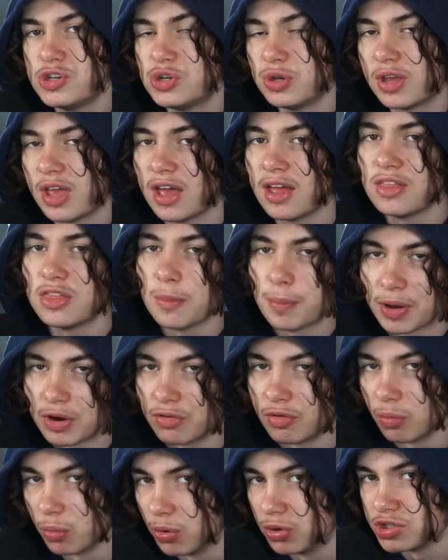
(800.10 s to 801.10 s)
you get, the
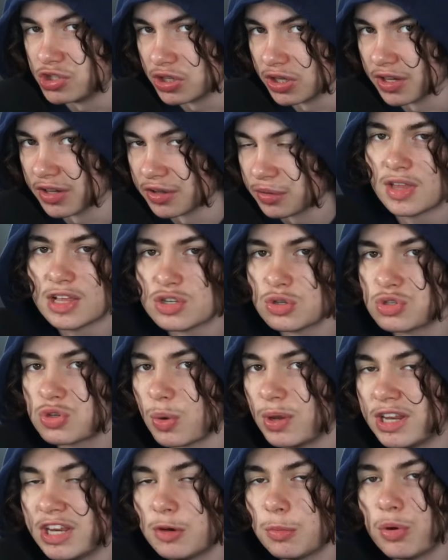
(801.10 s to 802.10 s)
better reward you get. There's
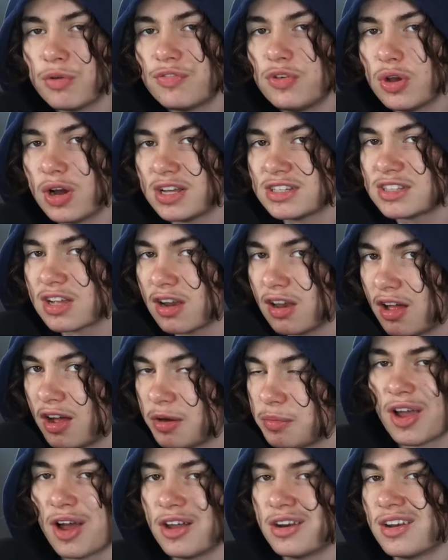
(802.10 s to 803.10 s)
also a leaderboard for you guys to
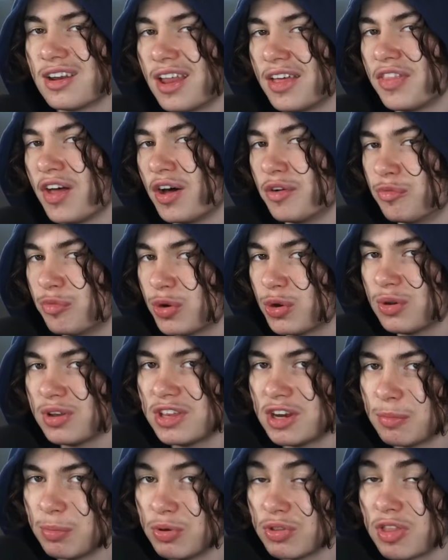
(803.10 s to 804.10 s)
climb, kind of like the Unreal
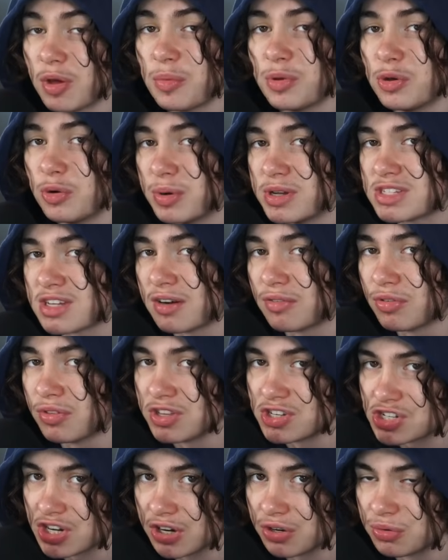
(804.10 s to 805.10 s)
leaderboard that we always cover on
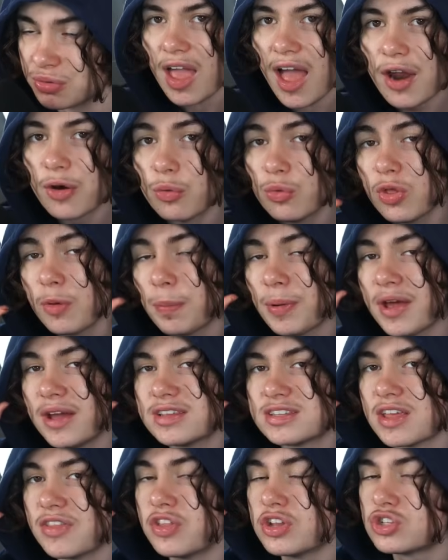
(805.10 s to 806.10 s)
this channel. And all the
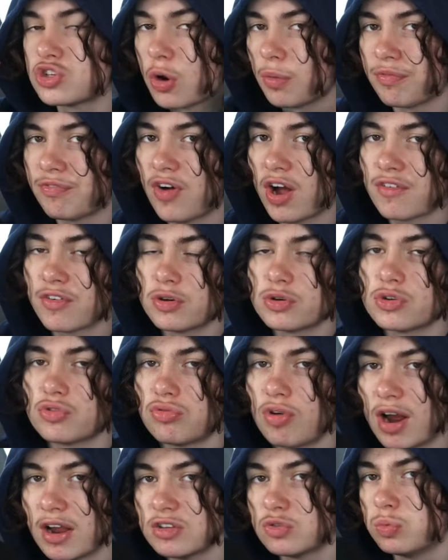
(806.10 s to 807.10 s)
players in the top
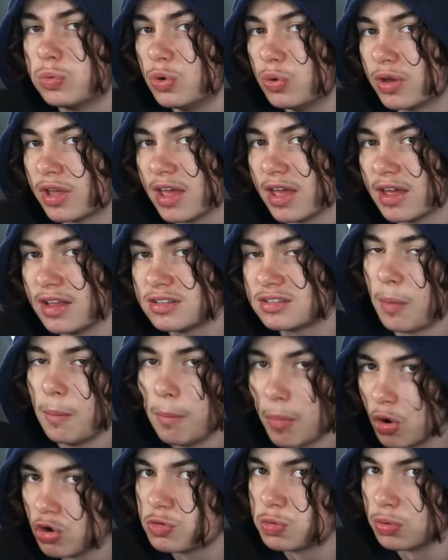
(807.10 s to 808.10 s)
500 ranks will get
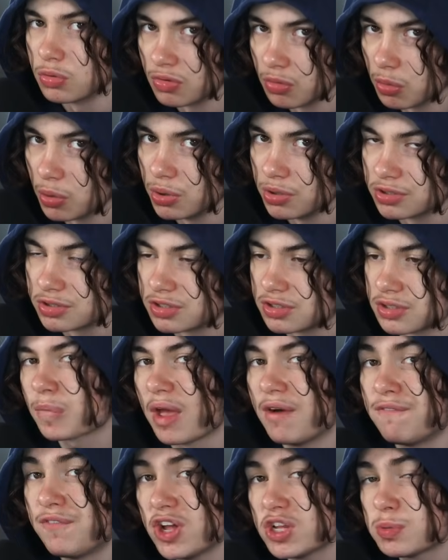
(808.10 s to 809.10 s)
multiple rewards.
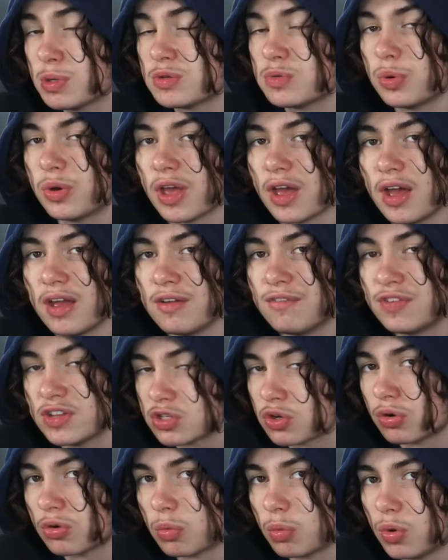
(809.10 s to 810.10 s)
And first place will get a
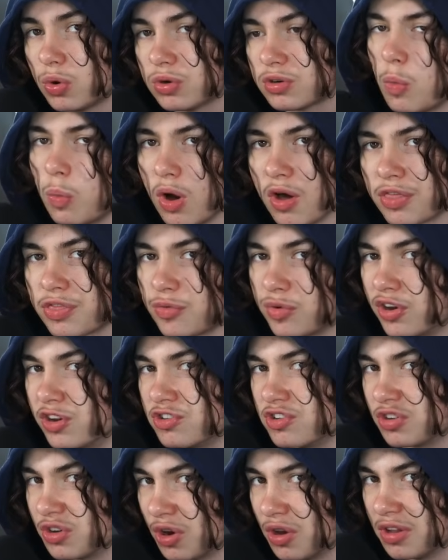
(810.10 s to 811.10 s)
physical reward worth
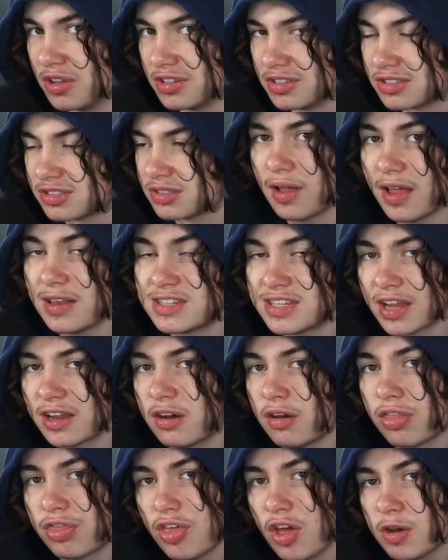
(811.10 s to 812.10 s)
$300. And
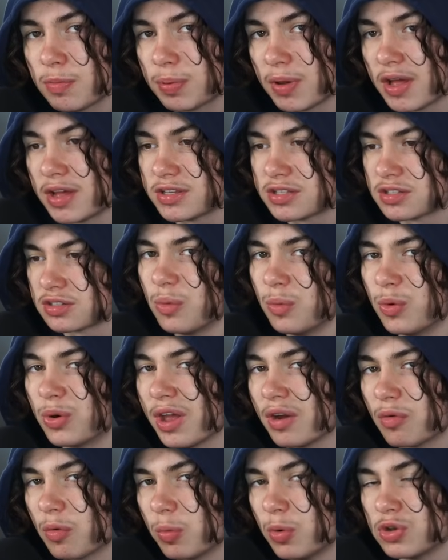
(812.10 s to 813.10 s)
second and third place will
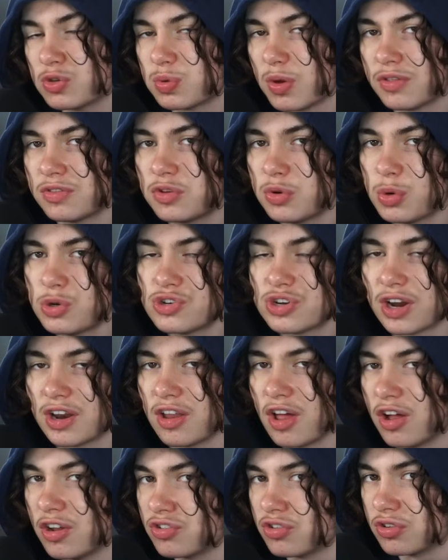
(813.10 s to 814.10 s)
get rewards worth $200
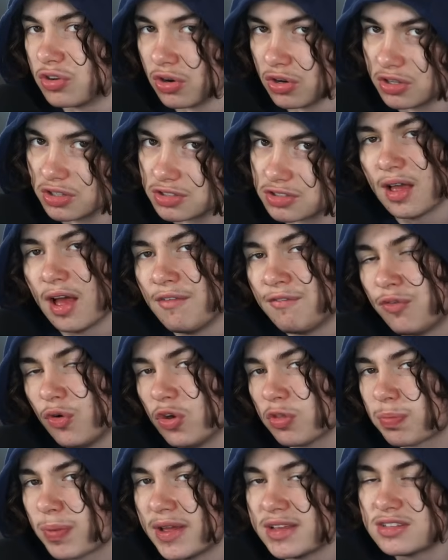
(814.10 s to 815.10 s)
and $100. And
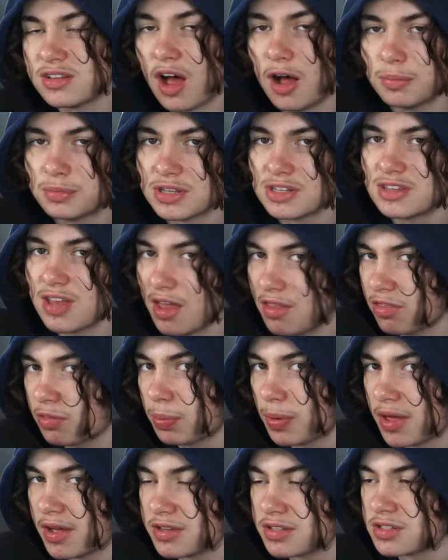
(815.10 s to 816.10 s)
fourth place up to
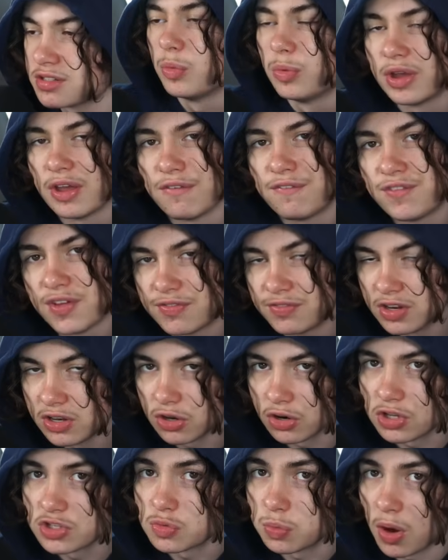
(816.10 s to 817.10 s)
10th place will get
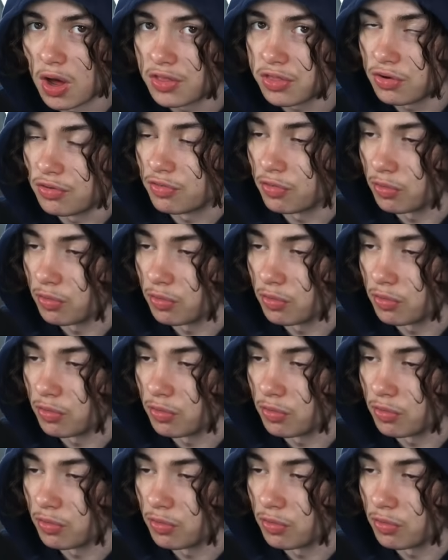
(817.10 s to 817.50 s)
$50 worth of